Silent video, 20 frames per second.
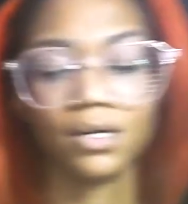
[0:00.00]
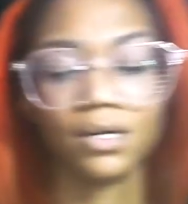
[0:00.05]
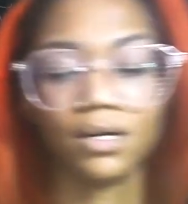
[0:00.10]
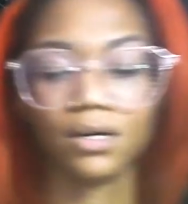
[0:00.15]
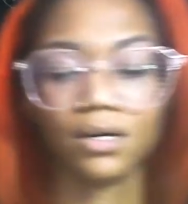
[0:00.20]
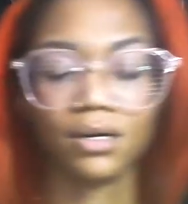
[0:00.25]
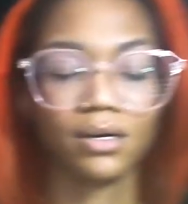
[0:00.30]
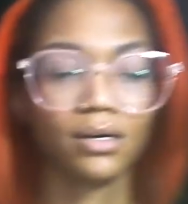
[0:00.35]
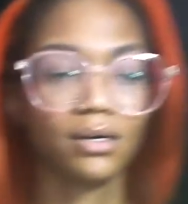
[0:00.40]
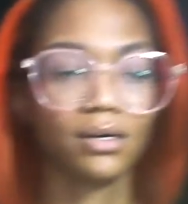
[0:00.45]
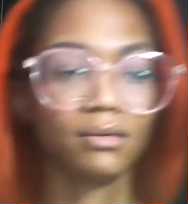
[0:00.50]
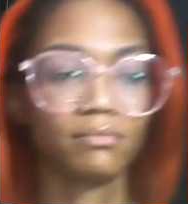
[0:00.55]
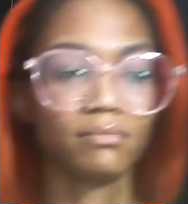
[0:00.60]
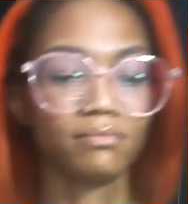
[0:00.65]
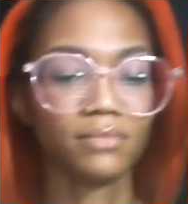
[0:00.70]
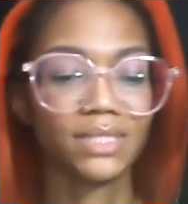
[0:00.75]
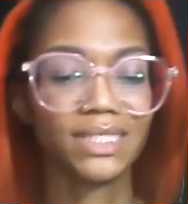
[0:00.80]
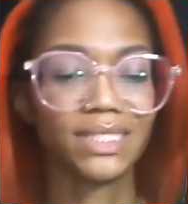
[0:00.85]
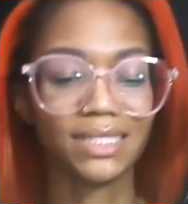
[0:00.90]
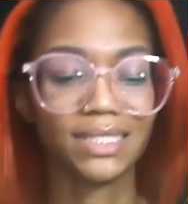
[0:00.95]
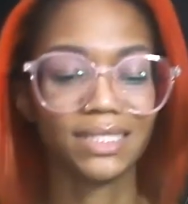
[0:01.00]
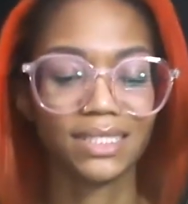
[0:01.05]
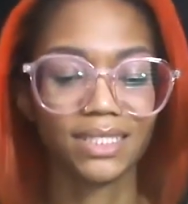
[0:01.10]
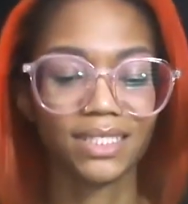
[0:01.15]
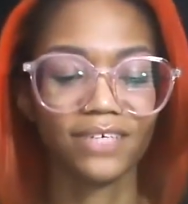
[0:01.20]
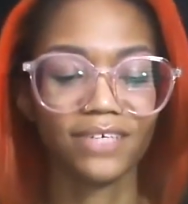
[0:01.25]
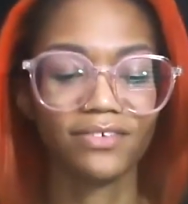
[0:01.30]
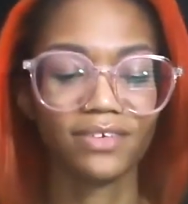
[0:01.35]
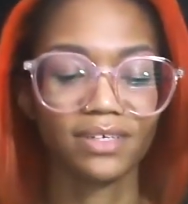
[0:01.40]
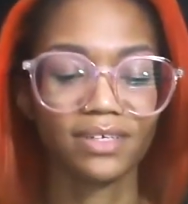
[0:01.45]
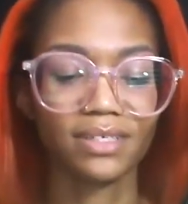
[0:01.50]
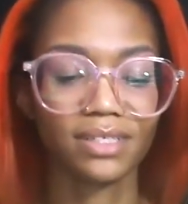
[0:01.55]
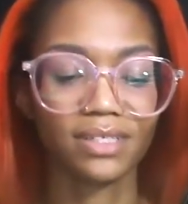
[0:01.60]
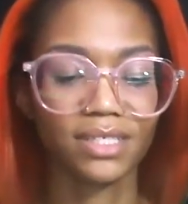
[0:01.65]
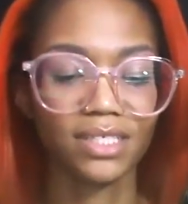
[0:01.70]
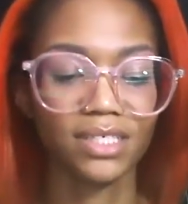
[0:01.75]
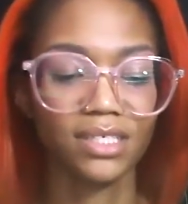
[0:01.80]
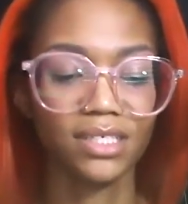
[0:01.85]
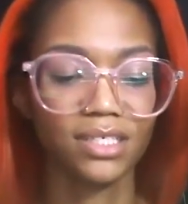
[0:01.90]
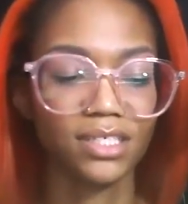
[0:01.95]
um, it's
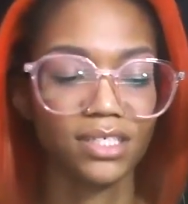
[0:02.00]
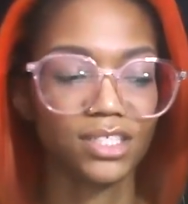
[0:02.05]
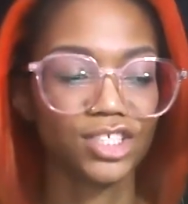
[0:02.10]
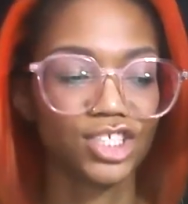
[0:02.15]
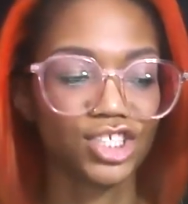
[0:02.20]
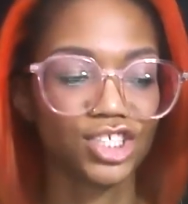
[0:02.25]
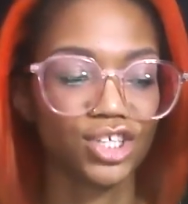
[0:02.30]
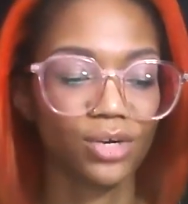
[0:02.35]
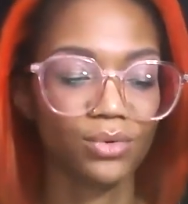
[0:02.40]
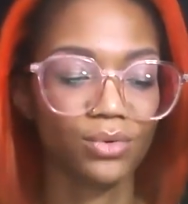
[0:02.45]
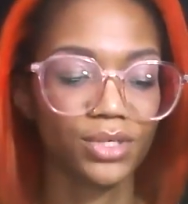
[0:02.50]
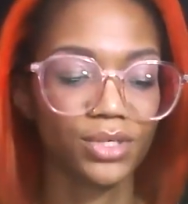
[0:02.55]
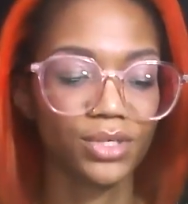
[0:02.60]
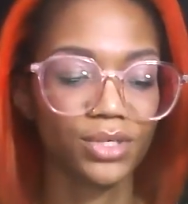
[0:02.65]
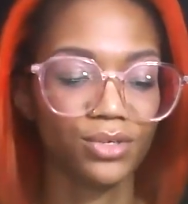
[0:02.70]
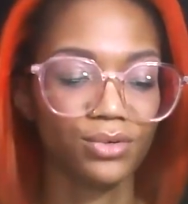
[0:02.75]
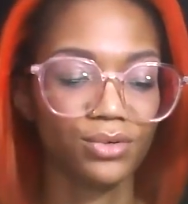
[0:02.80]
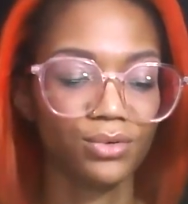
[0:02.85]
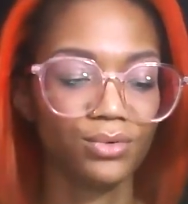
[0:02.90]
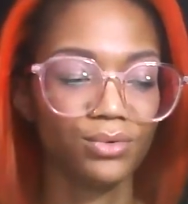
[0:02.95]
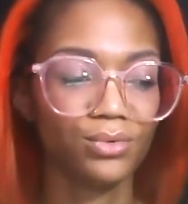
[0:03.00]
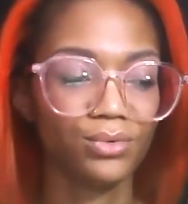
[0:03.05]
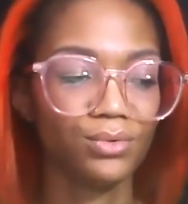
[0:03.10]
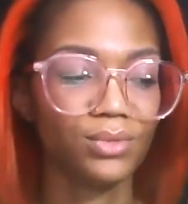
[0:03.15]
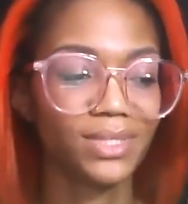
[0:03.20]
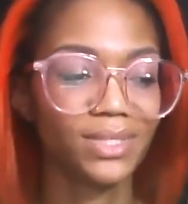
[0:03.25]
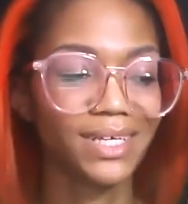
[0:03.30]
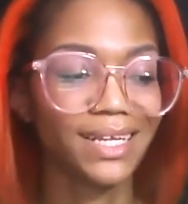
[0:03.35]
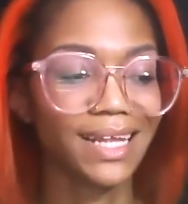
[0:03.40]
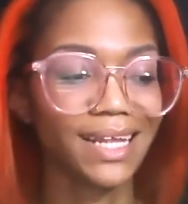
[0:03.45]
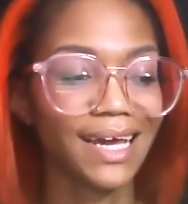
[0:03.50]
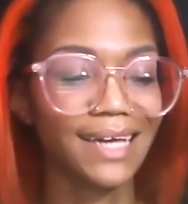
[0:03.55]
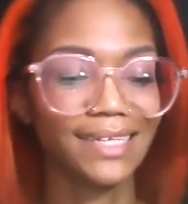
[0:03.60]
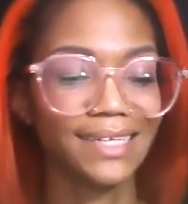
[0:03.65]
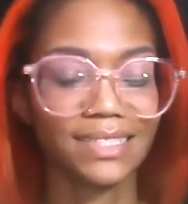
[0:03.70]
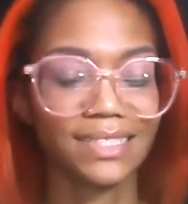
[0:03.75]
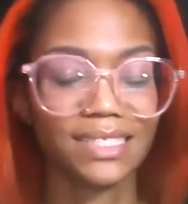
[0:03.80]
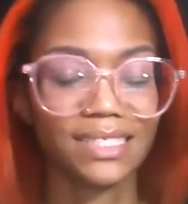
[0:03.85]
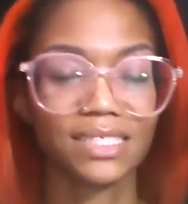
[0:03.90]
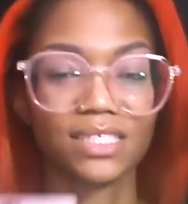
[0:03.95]
definitely it's showing you the
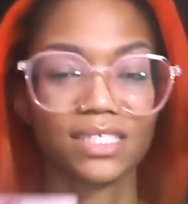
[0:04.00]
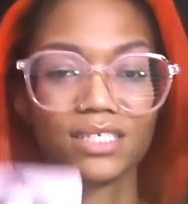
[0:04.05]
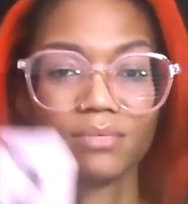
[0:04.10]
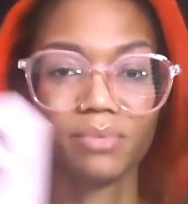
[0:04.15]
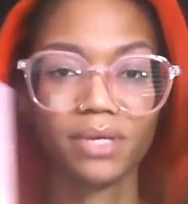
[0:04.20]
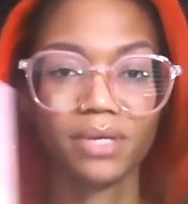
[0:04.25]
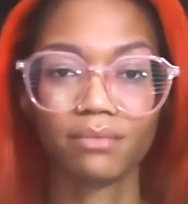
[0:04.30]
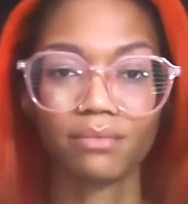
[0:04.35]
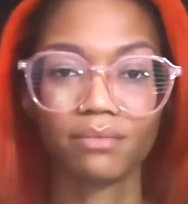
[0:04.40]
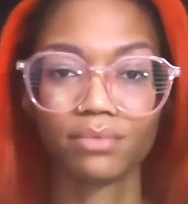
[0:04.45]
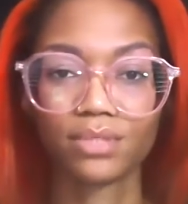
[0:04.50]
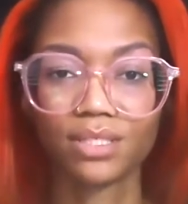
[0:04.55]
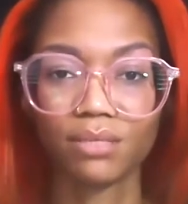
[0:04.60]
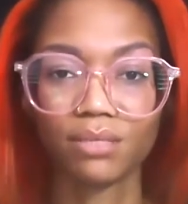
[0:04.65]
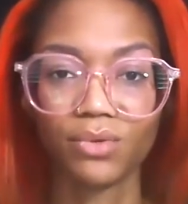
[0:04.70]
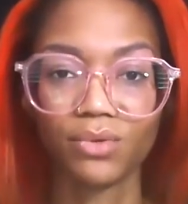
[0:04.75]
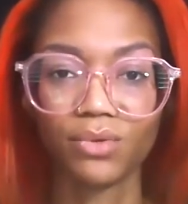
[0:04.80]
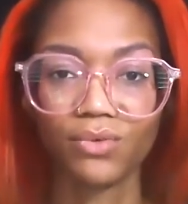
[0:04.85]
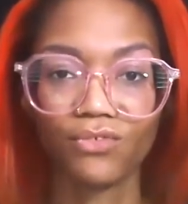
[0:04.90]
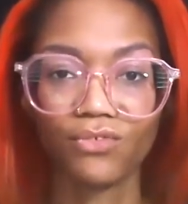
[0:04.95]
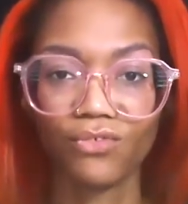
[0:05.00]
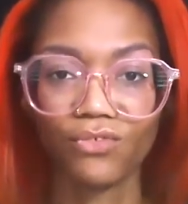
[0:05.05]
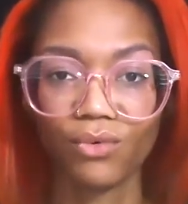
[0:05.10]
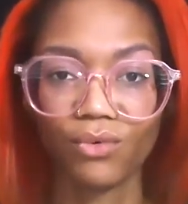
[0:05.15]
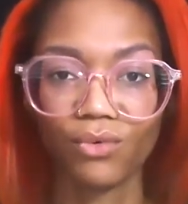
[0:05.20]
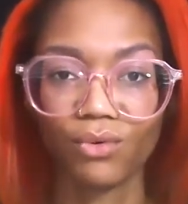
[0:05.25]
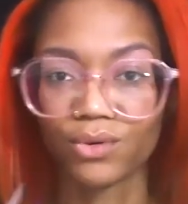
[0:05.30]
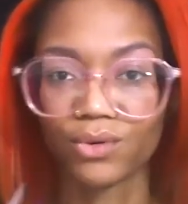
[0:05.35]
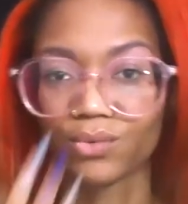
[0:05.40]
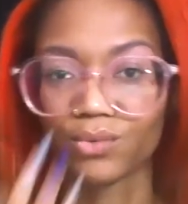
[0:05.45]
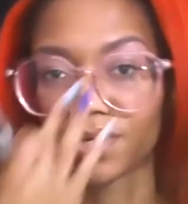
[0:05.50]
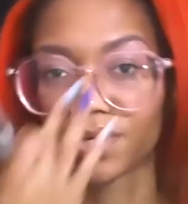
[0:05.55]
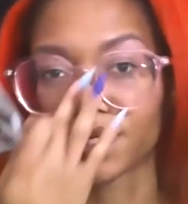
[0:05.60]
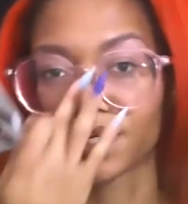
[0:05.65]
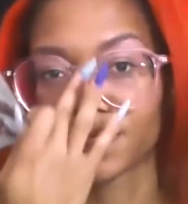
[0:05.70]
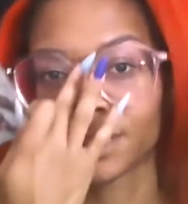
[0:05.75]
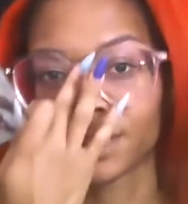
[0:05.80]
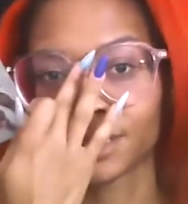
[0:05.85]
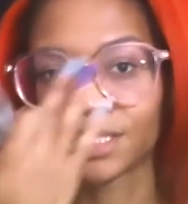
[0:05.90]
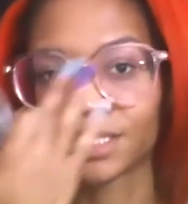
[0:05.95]
light to be able to move forward what
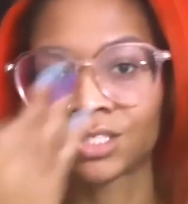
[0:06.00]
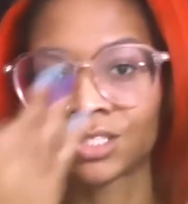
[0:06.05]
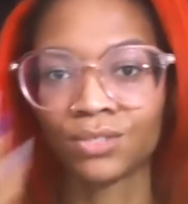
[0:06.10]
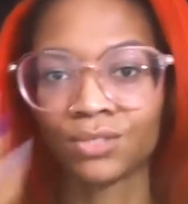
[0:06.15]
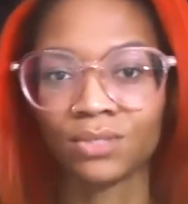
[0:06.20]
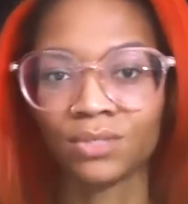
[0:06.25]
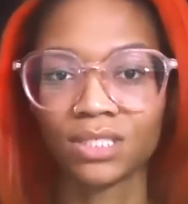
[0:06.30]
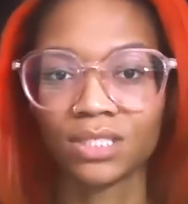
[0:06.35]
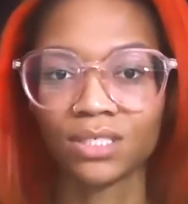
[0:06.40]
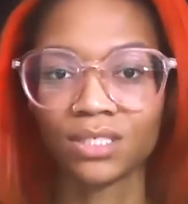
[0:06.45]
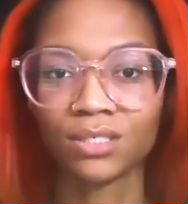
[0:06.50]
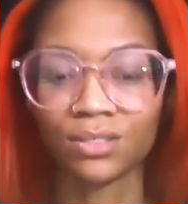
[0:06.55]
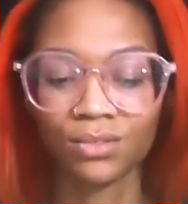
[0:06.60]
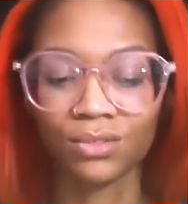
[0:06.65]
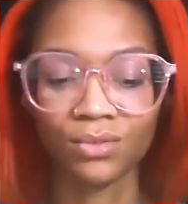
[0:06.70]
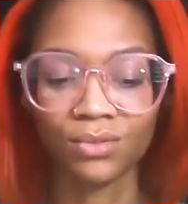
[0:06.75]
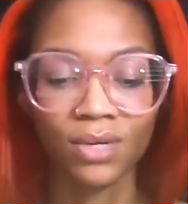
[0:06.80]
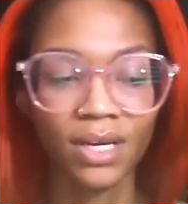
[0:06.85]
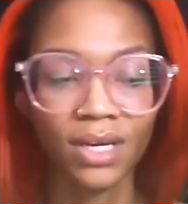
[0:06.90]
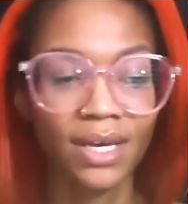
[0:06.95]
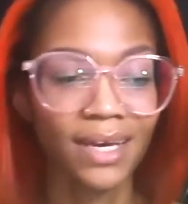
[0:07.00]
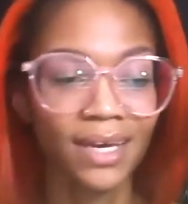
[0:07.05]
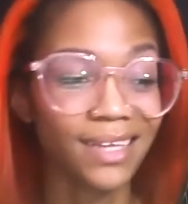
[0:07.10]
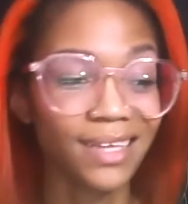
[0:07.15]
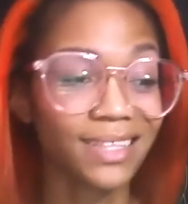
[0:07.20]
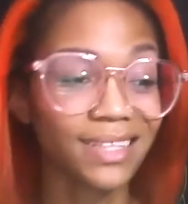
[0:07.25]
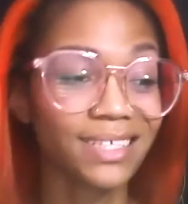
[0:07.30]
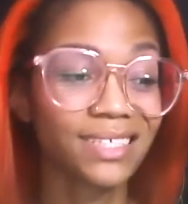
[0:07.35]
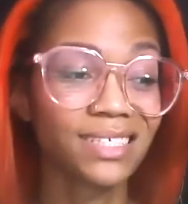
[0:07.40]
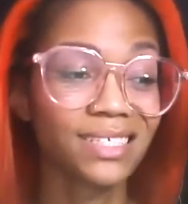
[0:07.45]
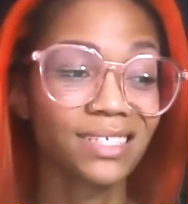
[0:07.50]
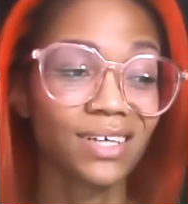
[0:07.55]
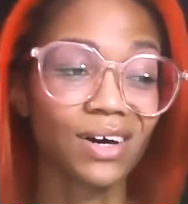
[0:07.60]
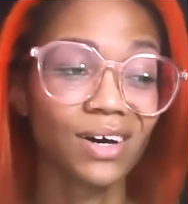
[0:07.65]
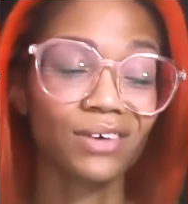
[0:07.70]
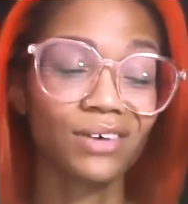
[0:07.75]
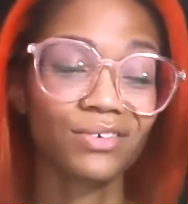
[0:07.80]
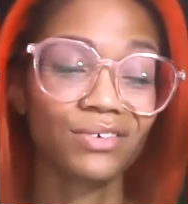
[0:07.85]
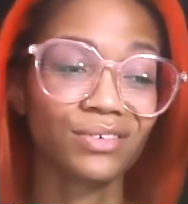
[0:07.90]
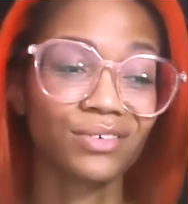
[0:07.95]
it is that you need to do and this is
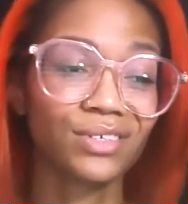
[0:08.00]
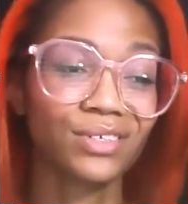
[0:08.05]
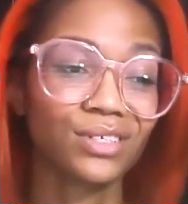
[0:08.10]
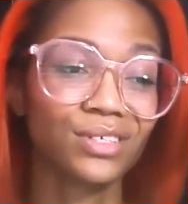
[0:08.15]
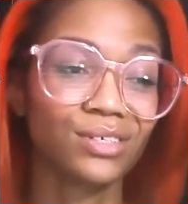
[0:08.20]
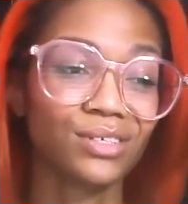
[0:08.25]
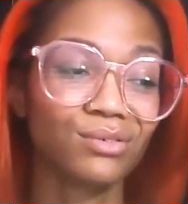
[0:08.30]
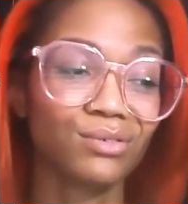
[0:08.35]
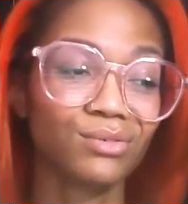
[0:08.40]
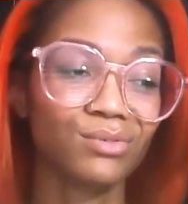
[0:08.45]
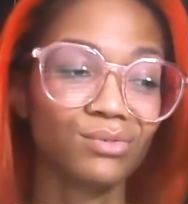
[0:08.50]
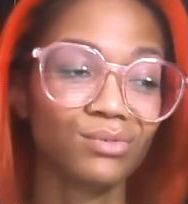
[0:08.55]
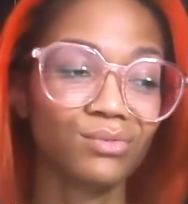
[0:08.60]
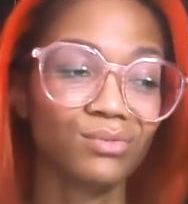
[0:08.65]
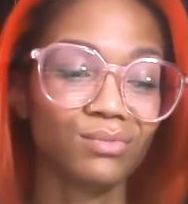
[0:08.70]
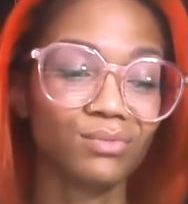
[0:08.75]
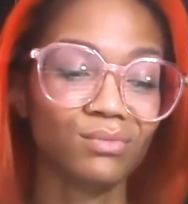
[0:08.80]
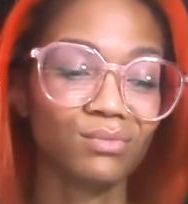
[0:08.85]
offering you